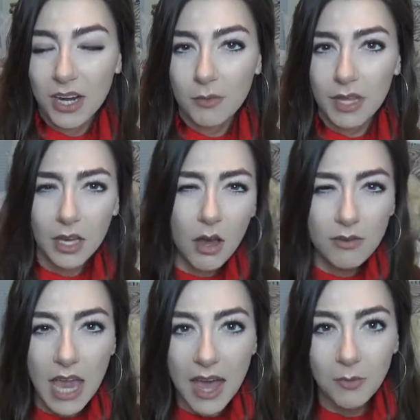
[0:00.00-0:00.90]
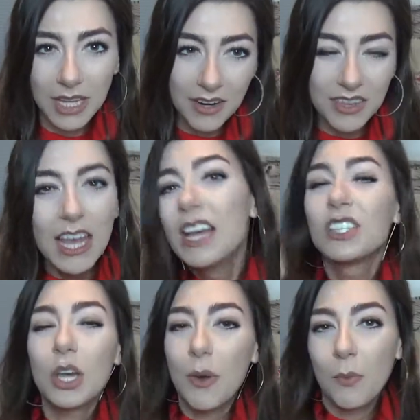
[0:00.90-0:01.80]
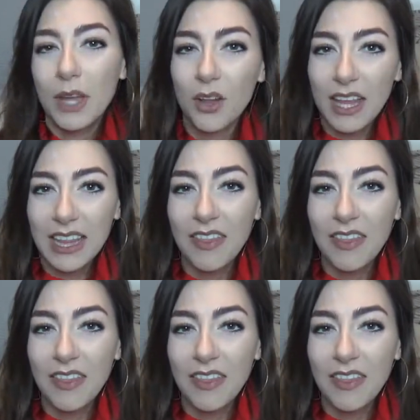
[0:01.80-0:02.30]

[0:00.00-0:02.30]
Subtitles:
And I'll be like, oh yeah, and we can have, so we go like that.